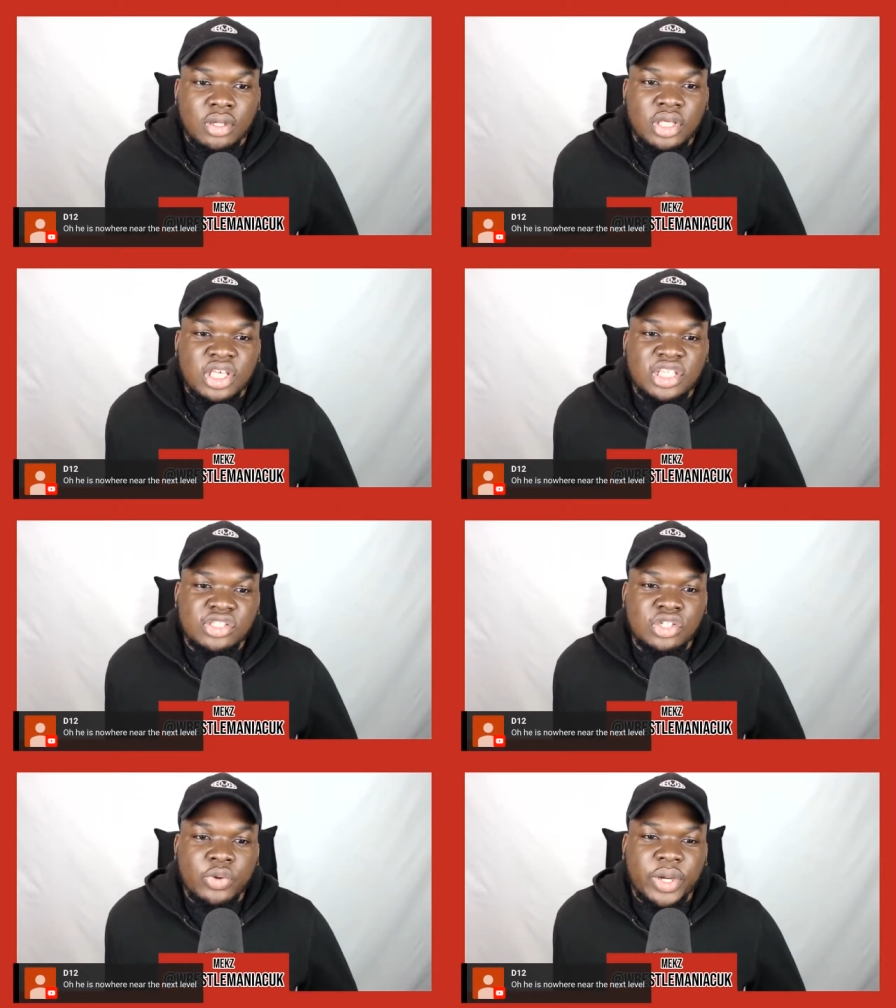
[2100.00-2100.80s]
he is
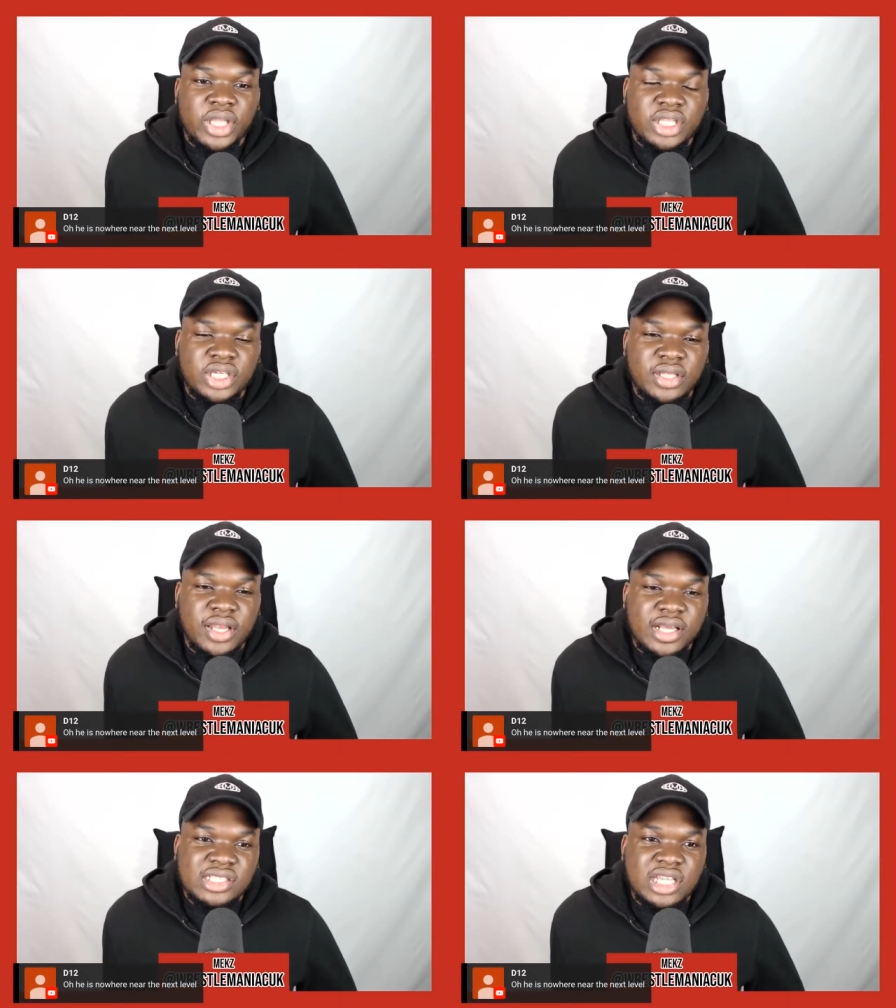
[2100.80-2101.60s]
nowhere near the
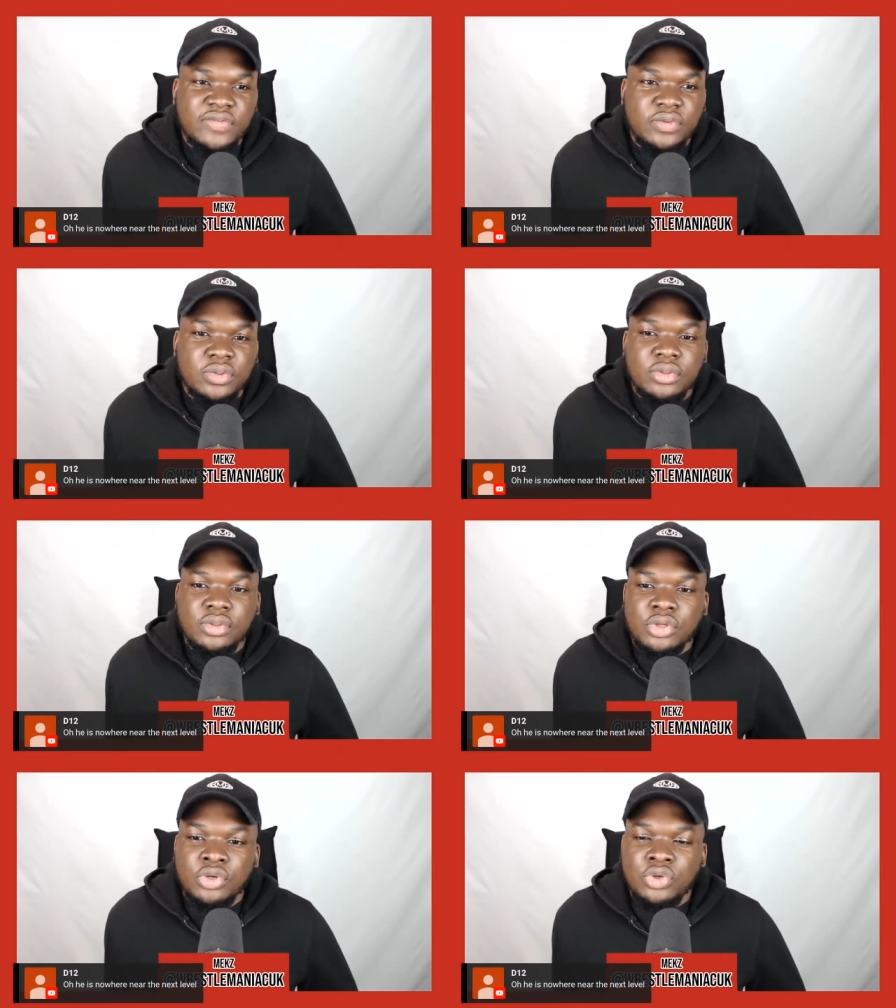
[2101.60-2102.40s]
next level.
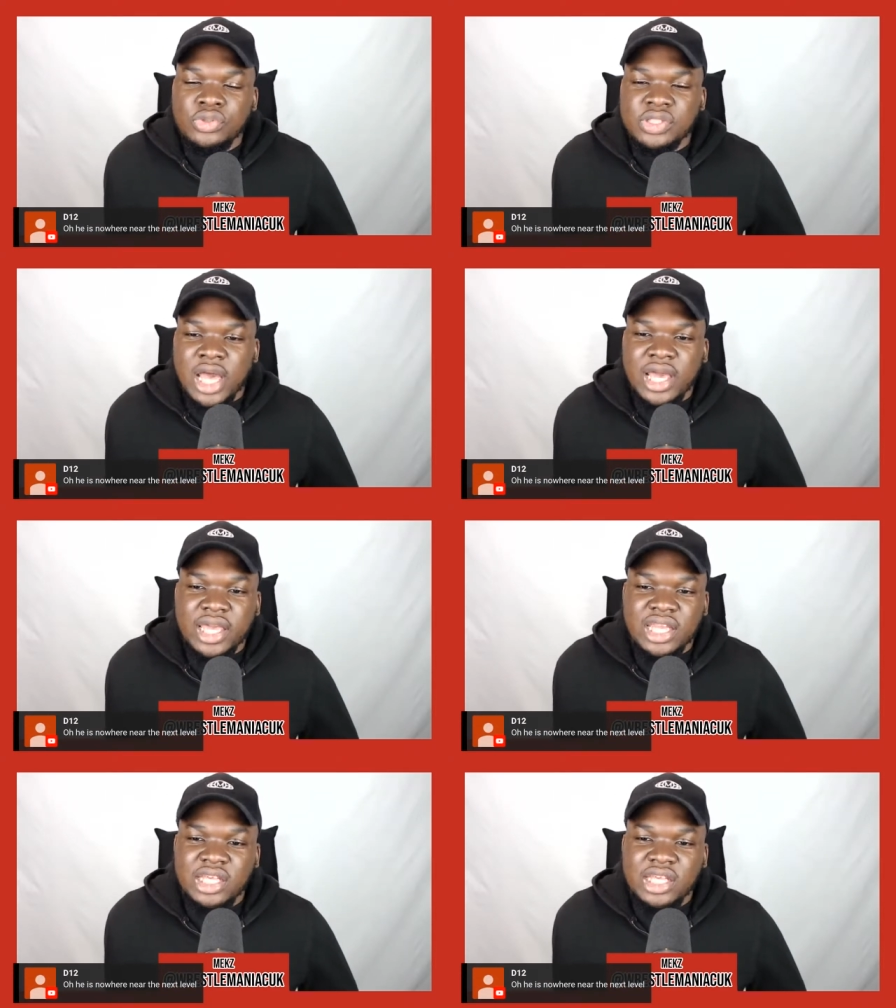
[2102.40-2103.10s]
Who's that? Kenny